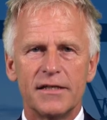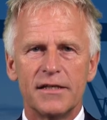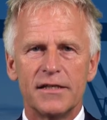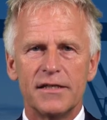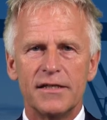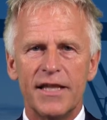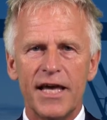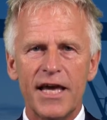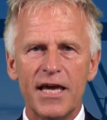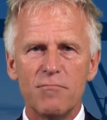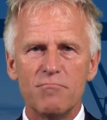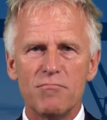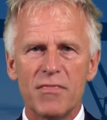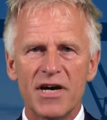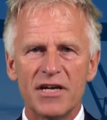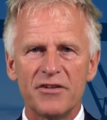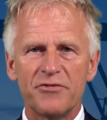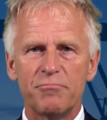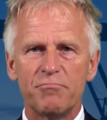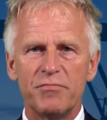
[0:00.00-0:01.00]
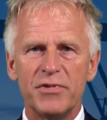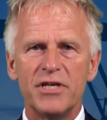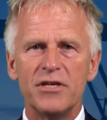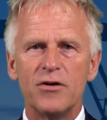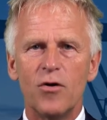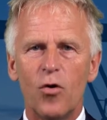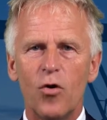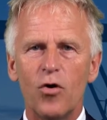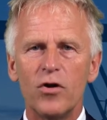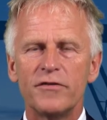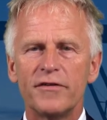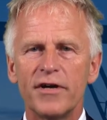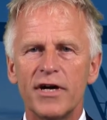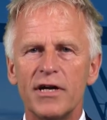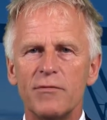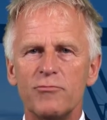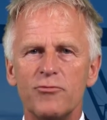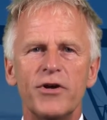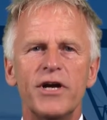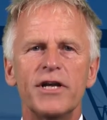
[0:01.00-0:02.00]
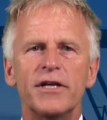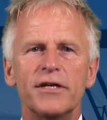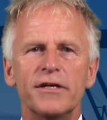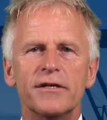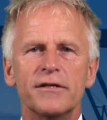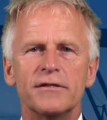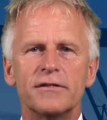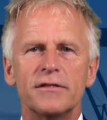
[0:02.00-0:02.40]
They must be all-time ready,